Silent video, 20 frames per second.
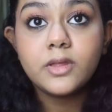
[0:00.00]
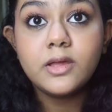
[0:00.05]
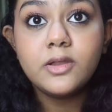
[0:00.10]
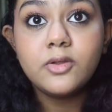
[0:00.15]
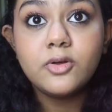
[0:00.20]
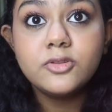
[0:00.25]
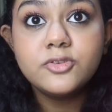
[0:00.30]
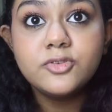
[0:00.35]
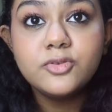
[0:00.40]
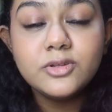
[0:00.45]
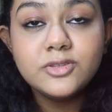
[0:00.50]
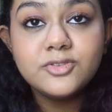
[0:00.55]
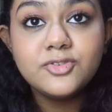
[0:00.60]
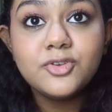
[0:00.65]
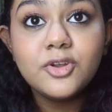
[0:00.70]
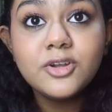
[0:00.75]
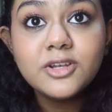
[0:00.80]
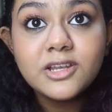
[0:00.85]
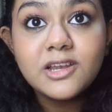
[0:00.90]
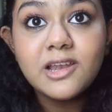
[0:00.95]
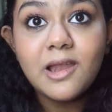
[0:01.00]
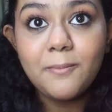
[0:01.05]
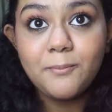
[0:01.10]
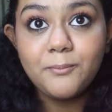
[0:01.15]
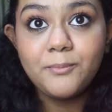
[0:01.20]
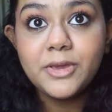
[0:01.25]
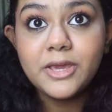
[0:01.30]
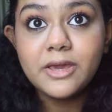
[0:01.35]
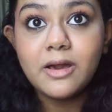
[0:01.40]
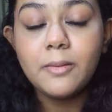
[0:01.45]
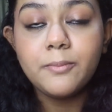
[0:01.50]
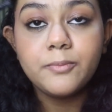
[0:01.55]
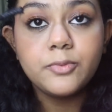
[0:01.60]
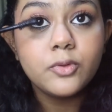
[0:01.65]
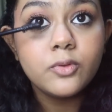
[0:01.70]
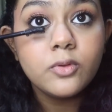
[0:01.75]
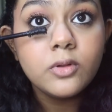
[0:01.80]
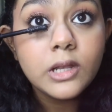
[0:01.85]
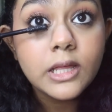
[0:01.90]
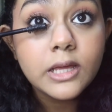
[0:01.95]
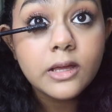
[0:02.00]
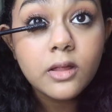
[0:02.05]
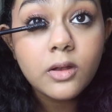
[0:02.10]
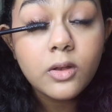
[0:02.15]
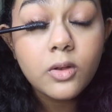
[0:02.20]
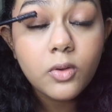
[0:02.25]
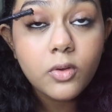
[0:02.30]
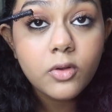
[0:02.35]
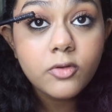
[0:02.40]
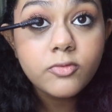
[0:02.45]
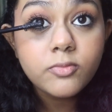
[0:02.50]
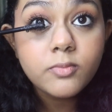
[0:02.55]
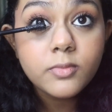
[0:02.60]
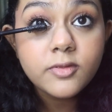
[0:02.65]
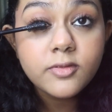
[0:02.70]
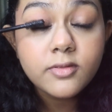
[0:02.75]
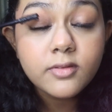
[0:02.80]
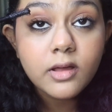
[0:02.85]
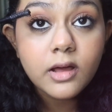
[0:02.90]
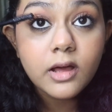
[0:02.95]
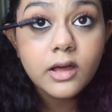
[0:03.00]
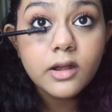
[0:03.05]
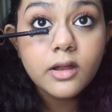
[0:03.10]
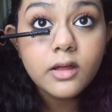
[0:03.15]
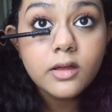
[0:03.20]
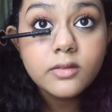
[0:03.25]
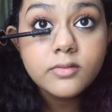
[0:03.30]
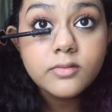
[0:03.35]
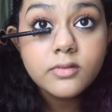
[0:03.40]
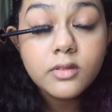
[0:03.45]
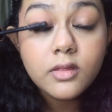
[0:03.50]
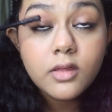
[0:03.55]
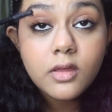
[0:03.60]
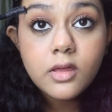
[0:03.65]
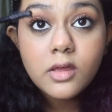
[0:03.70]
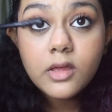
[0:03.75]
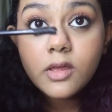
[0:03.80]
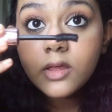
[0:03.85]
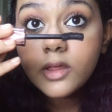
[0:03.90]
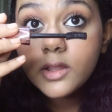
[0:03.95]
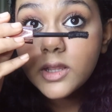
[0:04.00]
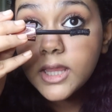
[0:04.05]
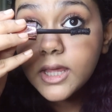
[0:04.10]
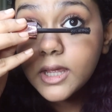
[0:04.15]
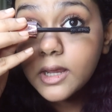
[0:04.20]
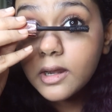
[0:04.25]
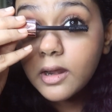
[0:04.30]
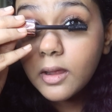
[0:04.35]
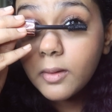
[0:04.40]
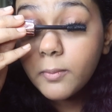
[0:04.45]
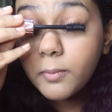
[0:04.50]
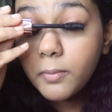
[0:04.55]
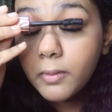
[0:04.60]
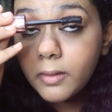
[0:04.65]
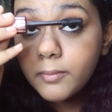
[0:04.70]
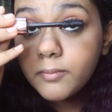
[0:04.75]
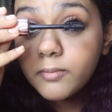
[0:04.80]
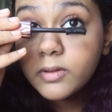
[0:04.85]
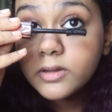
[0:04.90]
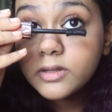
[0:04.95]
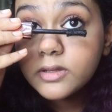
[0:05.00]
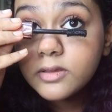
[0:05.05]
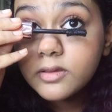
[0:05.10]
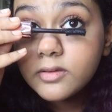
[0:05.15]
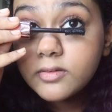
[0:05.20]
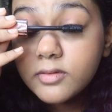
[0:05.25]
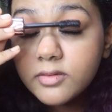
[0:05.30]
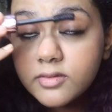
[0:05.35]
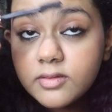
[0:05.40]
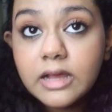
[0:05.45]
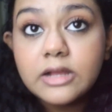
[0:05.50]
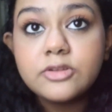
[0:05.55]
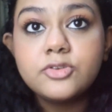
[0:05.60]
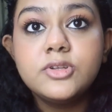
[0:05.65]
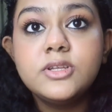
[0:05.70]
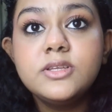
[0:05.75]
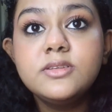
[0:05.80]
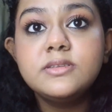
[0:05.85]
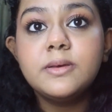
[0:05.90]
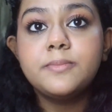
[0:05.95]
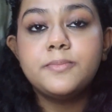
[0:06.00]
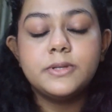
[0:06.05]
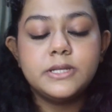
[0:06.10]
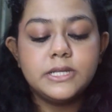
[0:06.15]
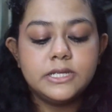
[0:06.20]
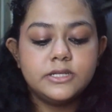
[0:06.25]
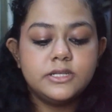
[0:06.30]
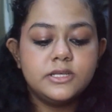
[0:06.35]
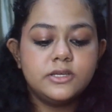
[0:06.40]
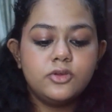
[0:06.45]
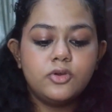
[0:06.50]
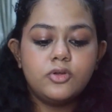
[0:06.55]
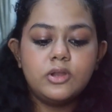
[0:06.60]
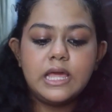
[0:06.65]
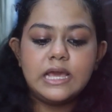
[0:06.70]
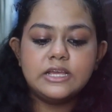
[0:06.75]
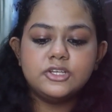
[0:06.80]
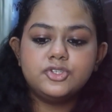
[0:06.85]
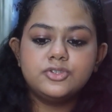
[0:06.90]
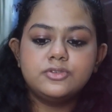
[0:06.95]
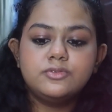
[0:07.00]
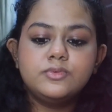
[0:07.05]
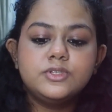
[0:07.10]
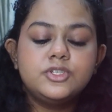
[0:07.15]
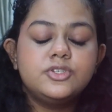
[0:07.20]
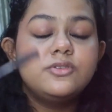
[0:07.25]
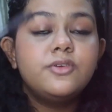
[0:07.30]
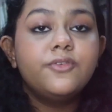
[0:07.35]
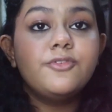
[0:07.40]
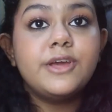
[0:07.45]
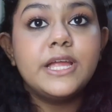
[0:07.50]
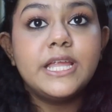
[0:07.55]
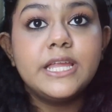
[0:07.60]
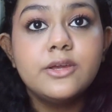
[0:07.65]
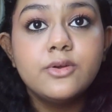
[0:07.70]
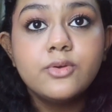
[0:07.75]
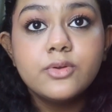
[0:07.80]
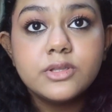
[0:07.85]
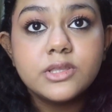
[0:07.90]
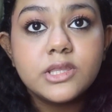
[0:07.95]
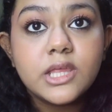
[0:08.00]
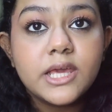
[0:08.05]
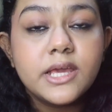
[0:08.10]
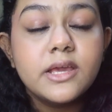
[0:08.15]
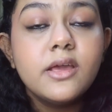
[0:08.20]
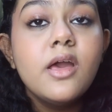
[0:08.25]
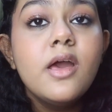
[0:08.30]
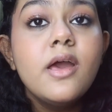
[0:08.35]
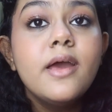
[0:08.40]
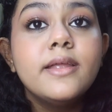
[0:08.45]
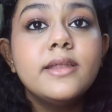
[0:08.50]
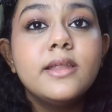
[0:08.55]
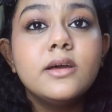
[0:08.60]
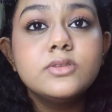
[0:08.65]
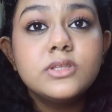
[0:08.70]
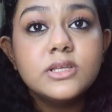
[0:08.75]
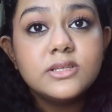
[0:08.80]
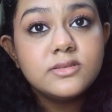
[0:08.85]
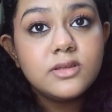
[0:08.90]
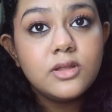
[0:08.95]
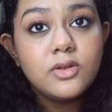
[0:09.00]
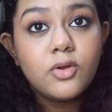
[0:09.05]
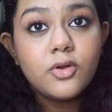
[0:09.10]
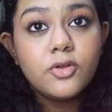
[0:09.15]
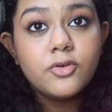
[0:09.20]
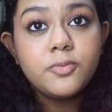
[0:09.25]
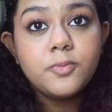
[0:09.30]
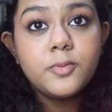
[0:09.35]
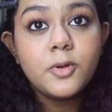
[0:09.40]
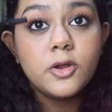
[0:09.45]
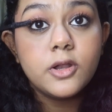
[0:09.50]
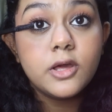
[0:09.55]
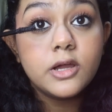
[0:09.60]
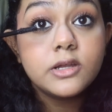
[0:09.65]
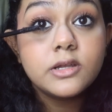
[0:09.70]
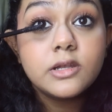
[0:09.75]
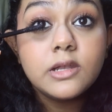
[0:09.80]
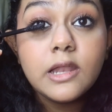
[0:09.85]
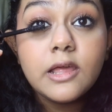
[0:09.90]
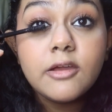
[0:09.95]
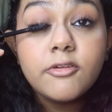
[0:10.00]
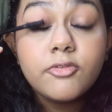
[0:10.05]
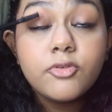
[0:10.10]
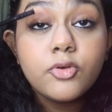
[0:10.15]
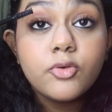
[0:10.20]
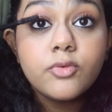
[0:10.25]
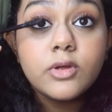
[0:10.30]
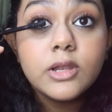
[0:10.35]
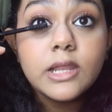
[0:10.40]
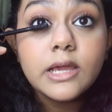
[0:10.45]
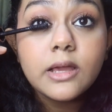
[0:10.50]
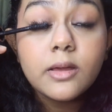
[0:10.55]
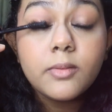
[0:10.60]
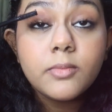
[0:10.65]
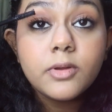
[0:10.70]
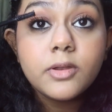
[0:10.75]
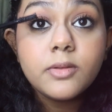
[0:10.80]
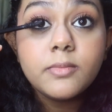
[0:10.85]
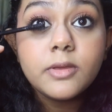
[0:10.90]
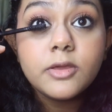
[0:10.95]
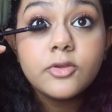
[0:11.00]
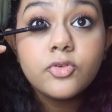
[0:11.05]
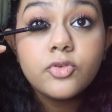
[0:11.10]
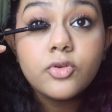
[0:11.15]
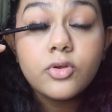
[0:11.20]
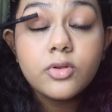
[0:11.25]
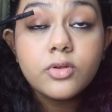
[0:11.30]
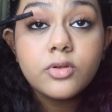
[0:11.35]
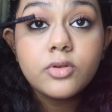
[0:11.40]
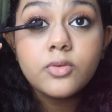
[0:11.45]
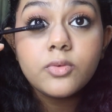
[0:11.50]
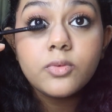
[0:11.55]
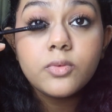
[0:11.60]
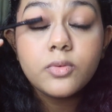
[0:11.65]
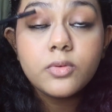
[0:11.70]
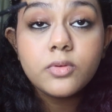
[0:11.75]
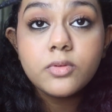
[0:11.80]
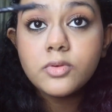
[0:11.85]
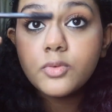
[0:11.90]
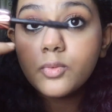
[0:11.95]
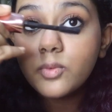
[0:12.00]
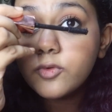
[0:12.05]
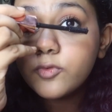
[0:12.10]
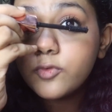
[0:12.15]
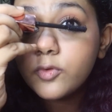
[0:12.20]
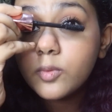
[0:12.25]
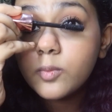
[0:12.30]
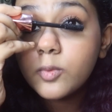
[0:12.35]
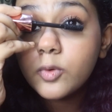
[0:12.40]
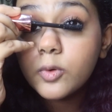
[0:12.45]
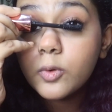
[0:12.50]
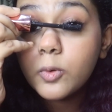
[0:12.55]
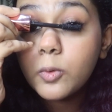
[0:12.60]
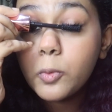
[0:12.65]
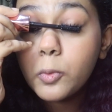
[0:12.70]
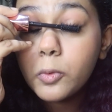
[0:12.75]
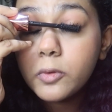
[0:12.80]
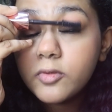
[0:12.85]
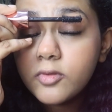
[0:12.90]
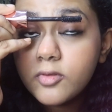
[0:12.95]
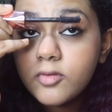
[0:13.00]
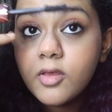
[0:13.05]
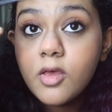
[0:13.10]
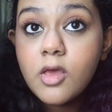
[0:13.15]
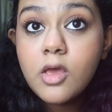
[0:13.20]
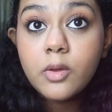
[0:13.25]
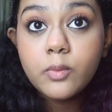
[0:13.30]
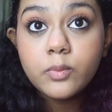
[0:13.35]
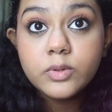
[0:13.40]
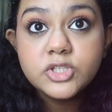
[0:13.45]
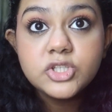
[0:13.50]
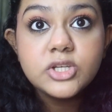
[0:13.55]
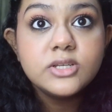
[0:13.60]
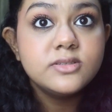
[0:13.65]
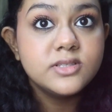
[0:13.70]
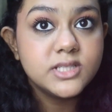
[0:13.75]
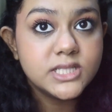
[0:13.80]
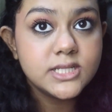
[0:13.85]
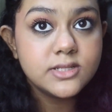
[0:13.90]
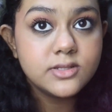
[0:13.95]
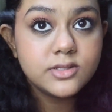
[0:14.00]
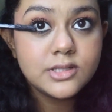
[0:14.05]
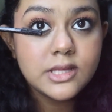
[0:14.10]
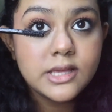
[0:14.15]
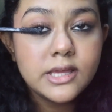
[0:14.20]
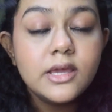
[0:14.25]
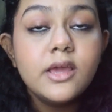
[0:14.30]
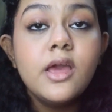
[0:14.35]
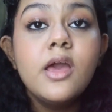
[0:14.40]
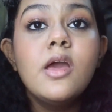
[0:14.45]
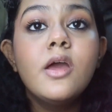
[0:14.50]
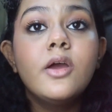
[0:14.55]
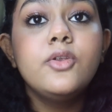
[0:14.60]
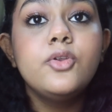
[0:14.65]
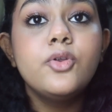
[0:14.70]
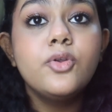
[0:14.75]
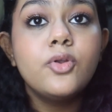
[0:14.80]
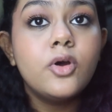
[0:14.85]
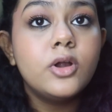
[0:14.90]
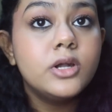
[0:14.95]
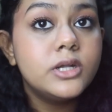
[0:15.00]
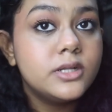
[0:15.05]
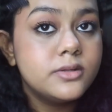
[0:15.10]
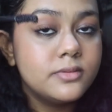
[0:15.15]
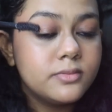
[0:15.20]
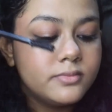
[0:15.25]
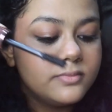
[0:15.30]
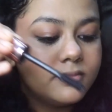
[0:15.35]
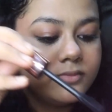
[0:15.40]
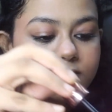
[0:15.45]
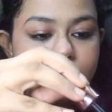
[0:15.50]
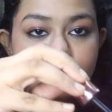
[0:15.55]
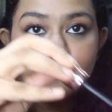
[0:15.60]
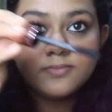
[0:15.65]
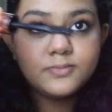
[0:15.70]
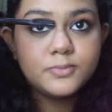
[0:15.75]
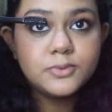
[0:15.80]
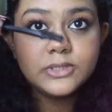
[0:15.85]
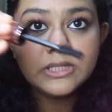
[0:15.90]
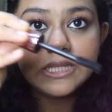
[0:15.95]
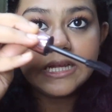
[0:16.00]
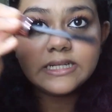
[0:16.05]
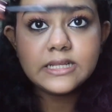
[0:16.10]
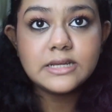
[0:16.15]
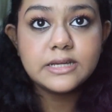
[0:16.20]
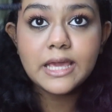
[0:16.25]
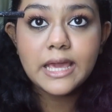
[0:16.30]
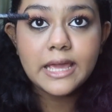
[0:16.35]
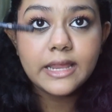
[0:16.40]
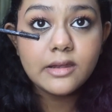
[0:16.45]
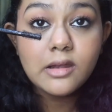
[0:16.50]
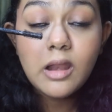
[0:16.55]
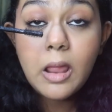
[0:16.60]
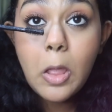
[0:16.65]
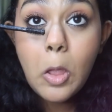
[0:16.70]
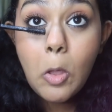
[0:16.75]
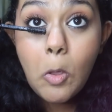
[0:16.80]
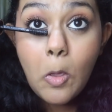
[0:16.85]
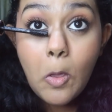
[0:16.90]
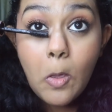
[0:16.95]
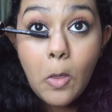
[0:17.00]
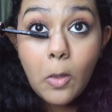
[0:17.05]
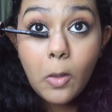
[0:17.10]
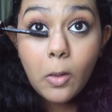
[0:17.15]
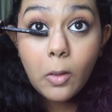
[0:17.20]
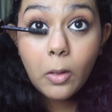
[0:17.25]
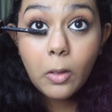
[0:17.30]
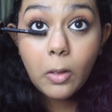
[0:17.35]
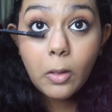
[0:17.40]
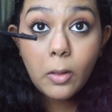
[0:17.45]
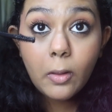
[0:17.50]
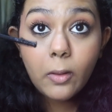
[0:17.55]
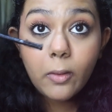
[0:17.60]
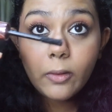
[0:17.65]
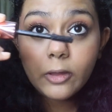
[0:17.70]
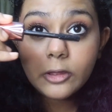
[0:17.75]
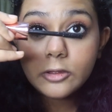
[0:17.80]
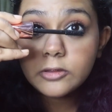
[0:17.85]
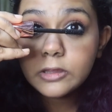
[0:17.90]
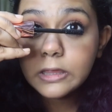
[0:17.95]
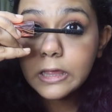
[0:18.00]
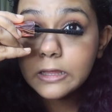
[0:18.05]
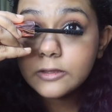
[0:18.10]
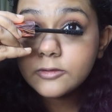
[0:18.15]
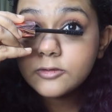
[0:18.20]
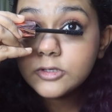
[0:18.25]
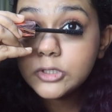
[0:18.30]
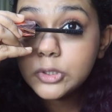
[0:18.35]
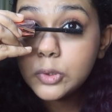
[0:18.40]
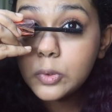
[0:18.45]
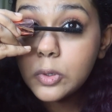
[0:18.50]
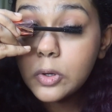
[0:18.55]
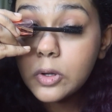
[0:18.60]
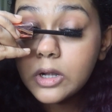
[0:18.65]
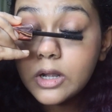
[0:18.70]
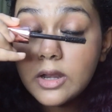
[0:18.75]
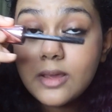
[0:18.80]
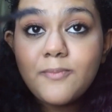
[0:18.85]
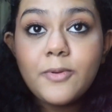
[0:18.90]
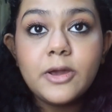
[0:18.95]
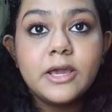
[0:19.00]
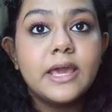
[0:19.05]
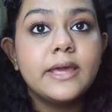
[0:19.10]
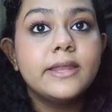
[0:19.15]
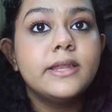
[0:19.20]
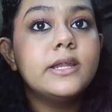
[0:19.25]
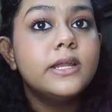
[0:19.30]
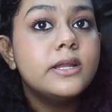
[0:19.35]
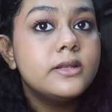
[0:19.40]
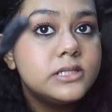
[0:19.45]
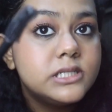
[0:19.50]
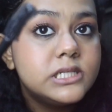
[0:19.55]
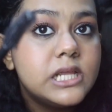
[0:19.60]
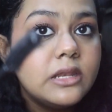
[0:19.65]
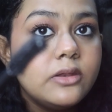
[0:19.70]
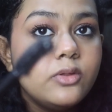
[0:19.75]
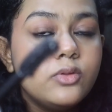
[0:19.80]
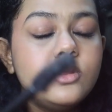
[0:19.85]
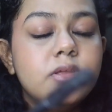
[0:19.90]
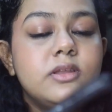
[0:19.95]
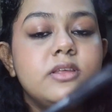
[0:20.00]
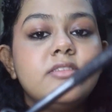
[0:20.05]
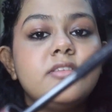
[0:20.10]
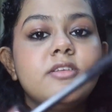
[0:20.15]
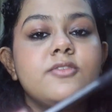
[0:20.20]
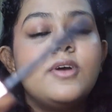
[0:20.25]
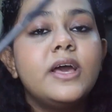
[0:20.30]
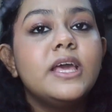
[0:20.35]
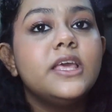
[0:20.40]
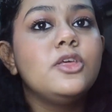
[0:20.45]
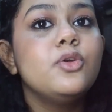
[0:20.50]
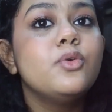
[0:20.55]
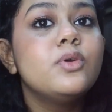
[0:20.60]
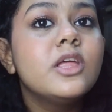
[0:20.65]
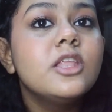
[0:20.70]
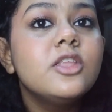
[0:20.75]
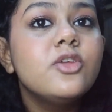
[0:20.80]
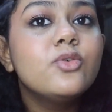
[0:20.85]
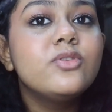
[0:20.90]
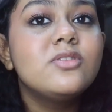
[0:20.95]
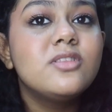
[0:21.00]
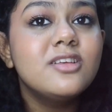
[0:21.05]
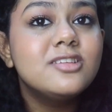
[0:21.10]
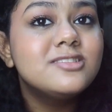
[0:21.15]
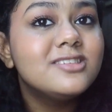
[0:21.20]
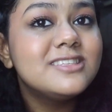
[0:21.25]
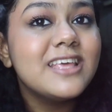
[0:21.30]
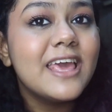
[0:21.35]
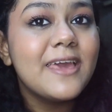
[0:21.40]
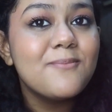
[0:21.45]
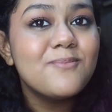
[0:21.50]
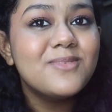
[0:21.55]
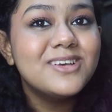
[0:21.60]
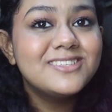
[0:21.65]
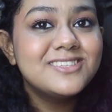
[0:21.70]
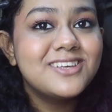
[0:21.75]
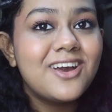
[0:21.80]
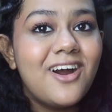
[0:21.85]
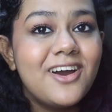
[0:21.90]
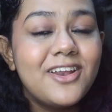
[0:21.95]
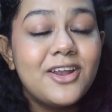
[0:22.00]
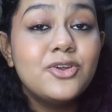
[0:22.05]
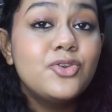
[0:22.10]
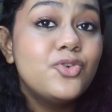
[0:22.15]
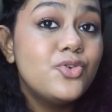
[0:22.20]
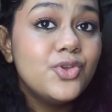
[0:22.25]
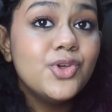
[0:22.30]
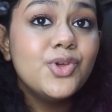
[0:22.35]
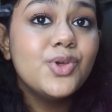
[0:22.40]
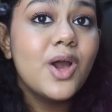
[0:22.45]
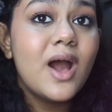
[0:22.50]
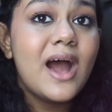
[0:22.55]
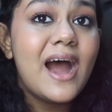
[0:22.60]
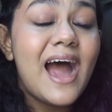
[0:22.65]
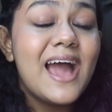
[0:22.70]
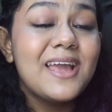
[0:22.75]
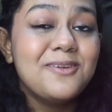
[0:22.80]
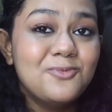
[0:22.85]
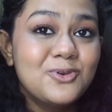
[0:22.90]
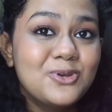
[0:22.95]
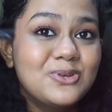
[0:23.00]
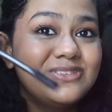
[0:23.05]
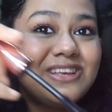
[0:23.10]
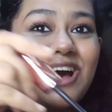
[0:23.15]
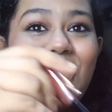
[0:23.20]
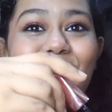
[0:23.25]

And also, it's not clumping up, you know, like a lot of mascaras, they clump up, but this is actually separating your lashes, which is a very good thing. Now there's a lot of product left over. Like, I'm gonna make sure to do a few more coats with just this thing. Do not put that again. Yeah, just do not dip again, and I'll tell you the reason why. You can use this same mascara to do your eyebrows.